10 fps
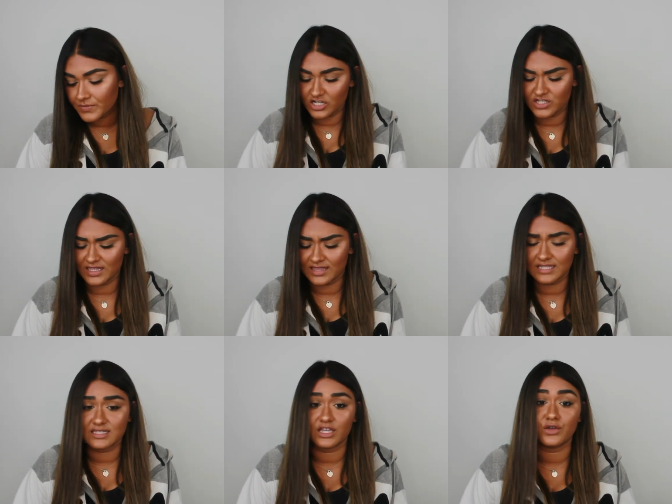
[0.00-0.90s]
And I just think
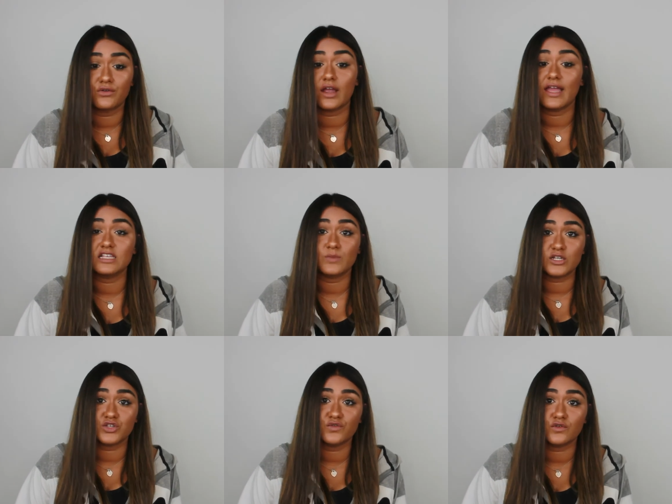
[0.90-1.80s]
that's like great,
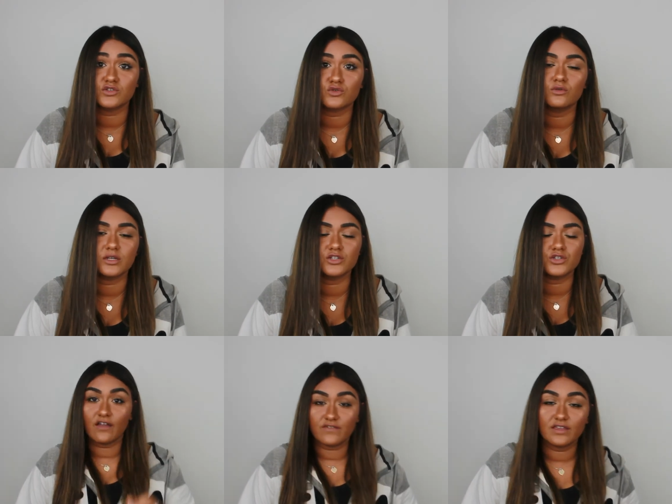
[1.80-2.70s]
especially for school, because
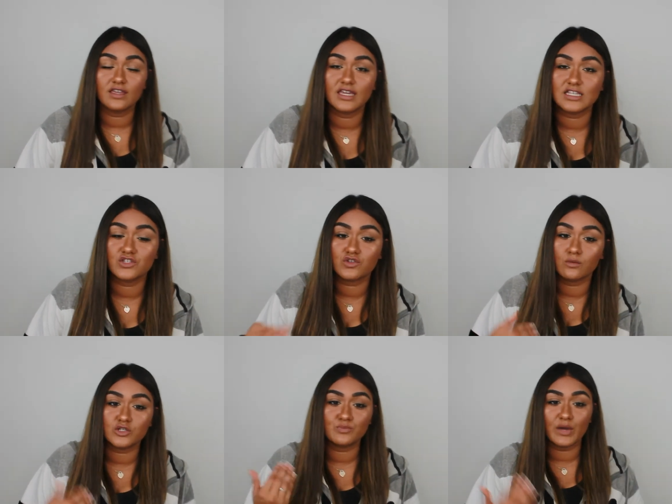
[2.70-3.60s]
I feel like it's so
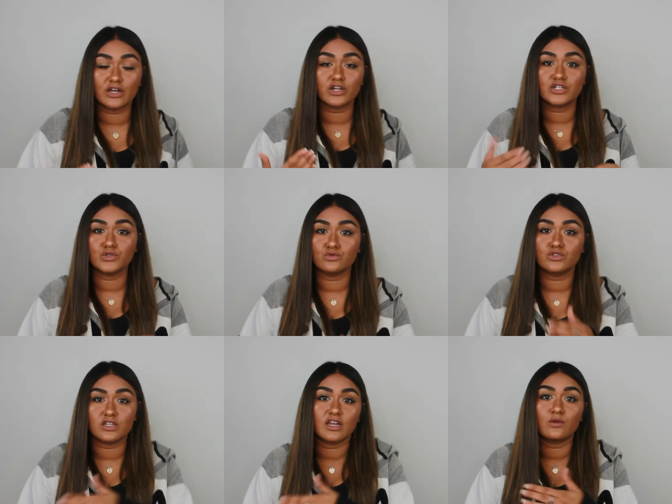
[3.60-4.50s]
much better to
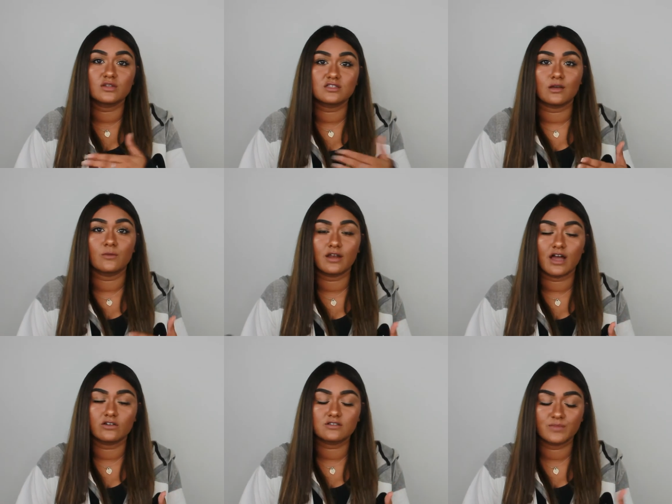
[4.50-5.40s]
study with someone
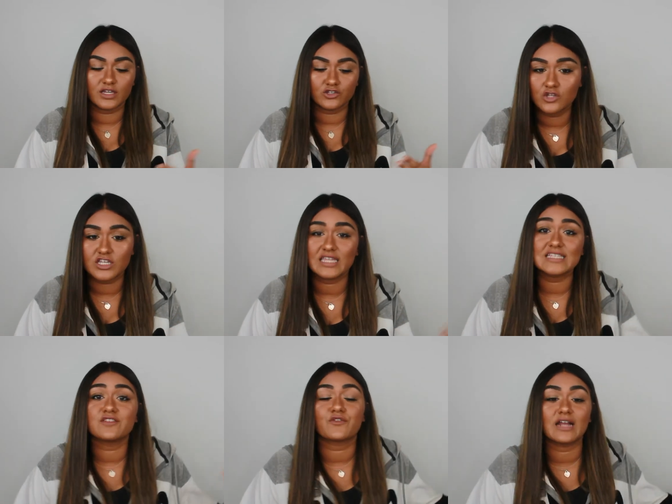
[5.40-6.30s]
else because you just get
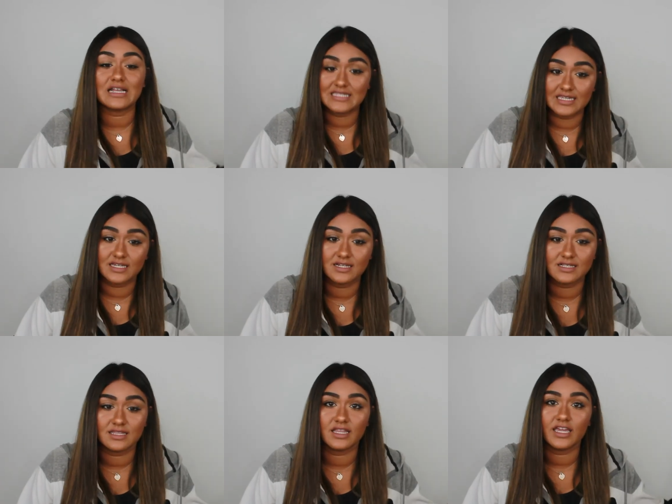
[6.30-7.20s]
like different
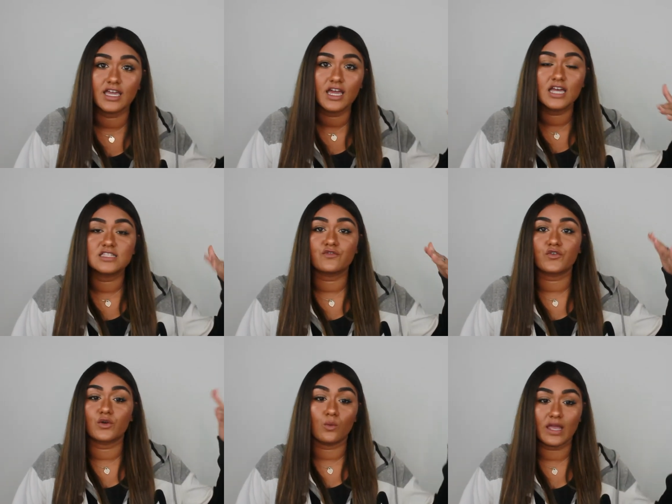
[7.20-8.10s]
ideas and like
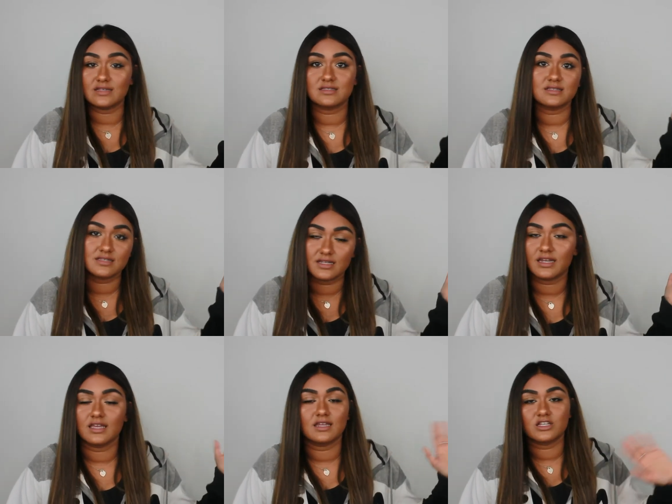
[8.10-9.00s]
different ways to
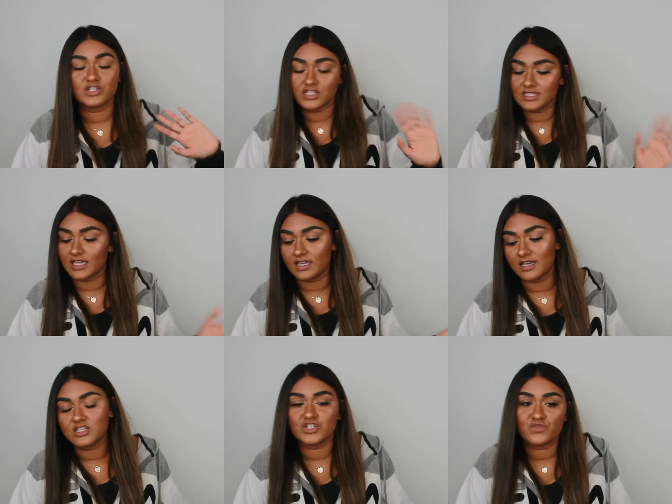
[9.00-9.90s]
study, and it's just like,
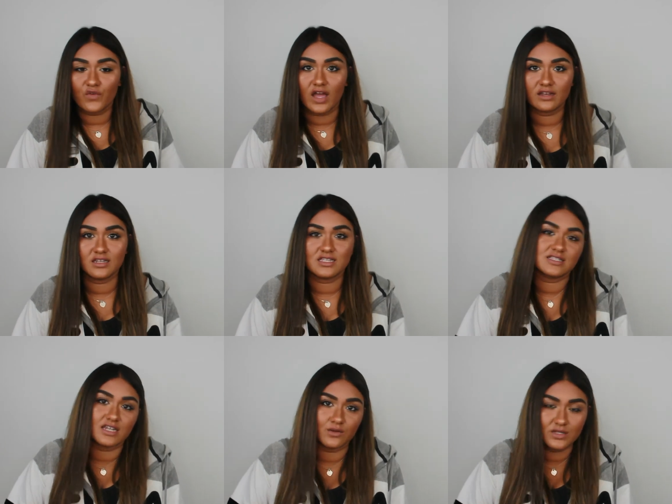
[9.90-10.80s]
it's just fun to
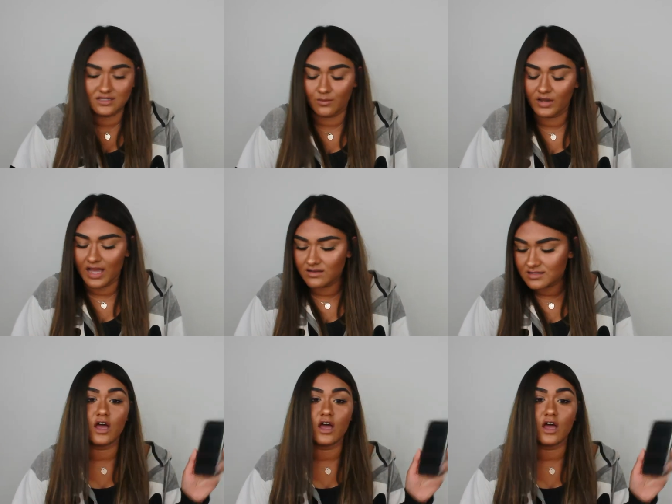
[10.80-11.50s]
study with someone else.